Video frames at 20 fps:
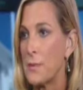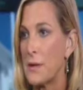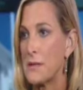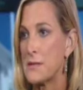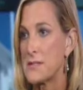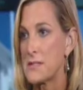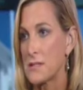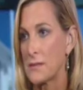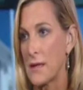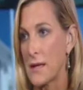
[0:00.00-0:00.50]

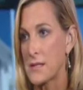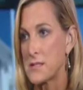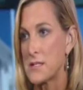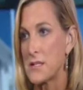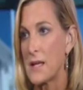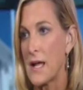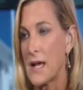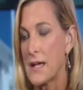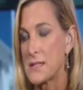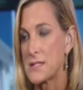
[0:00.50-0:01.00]
been
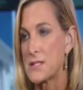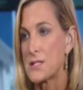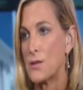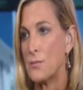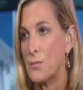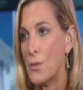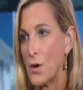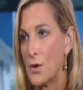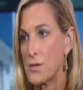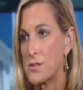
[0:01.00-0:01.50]
selected as the
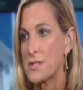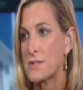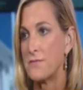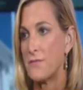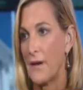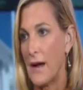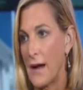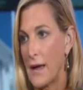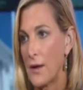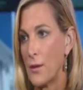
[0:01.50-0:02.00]
most
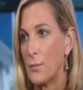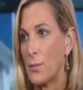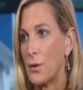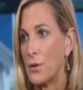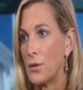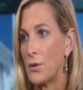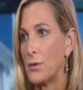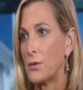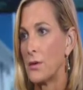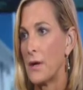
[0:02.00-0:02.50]

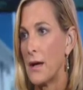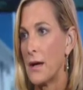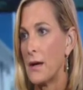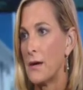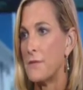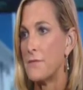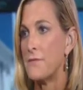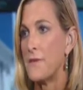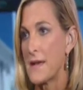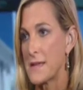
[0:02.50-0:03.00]
viable
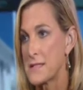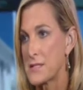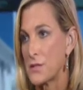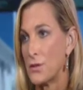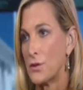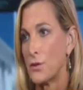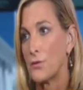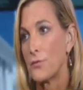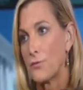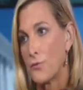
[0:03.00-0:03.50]
uh,
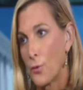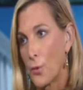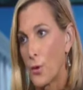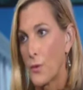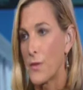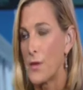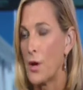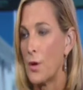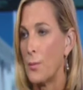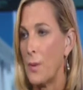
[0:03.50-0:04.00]
vessel
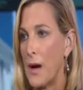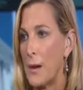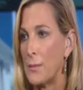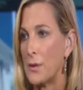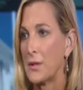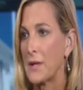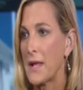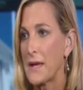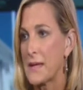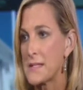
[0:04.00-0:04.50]
for the
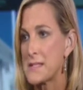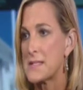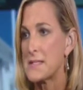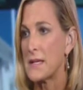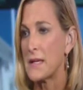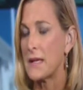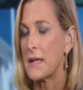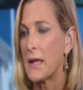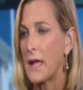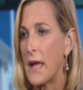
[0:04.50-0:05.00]
Obama
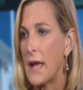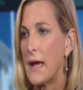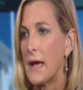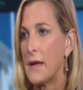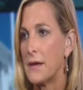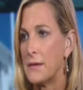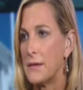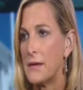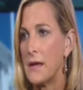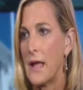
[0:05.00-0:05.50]
legacy.
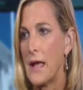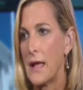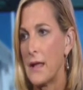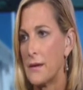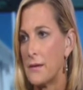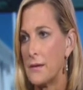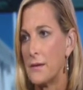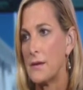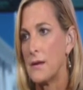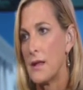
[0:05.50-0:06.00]
And, and
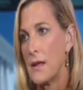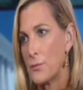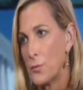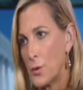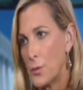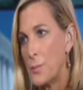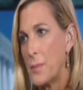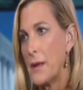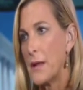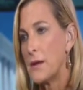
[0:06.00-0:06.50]
was there ever
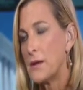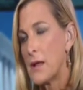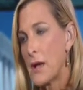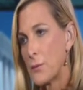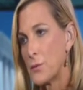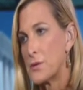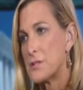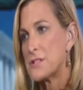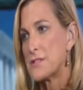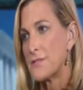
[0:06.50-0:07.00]
a be, deal? That would